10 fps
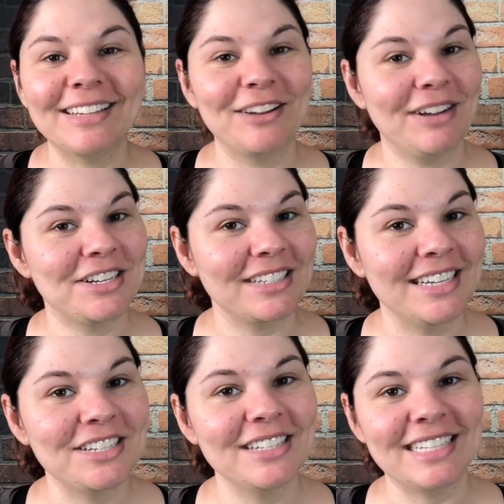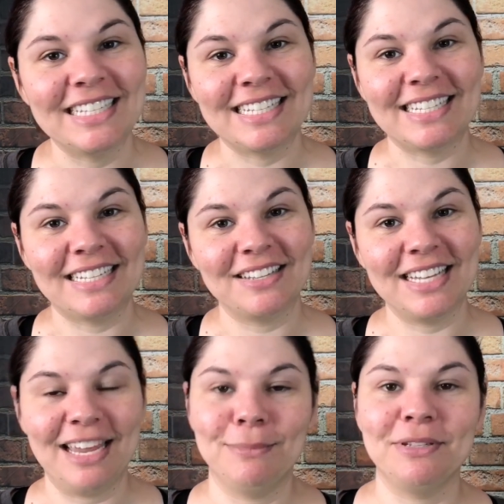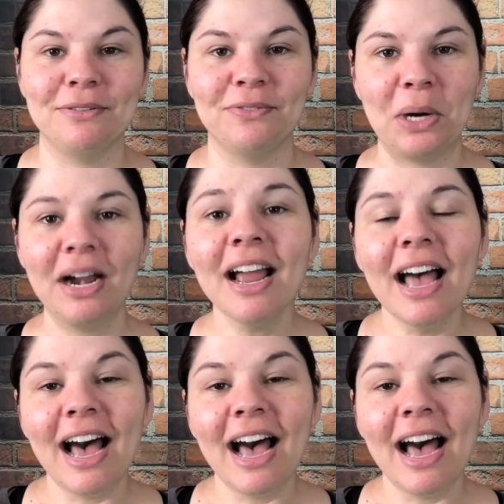congratulations on the success of the game so far.